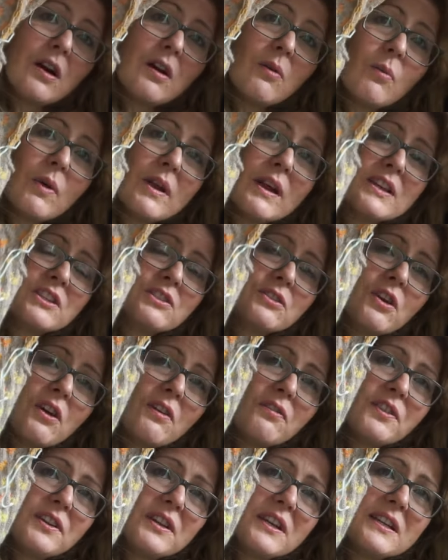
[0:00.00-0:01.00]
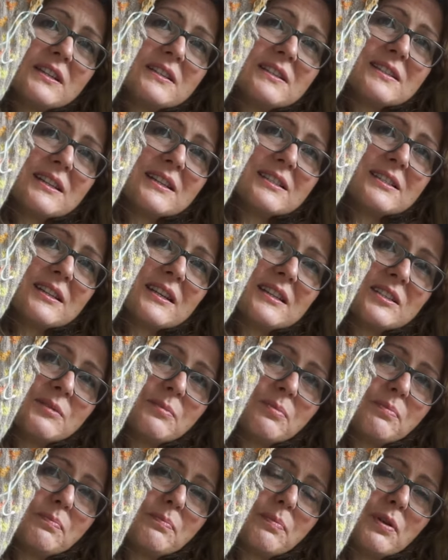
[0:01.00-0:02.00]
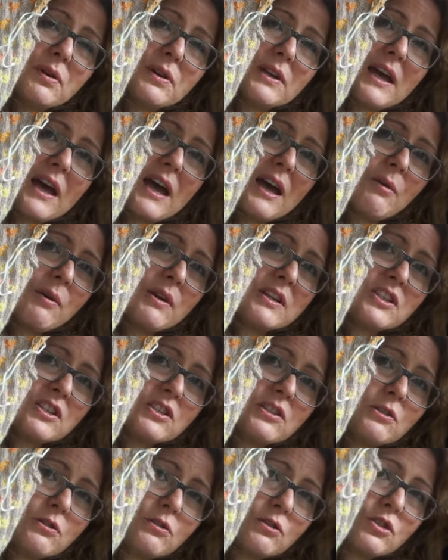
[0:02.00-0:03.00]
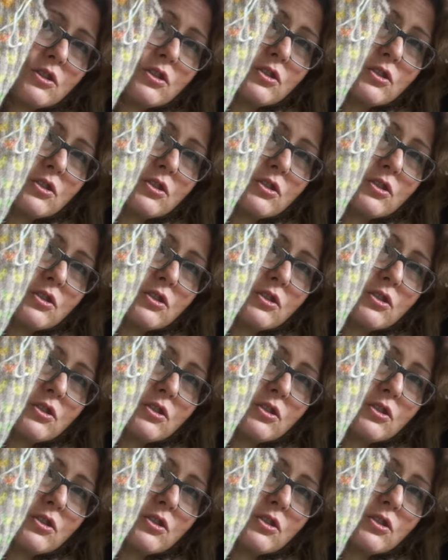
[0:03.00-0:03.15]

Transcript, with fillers: when I took it off the needles last night to pull it out, it just looks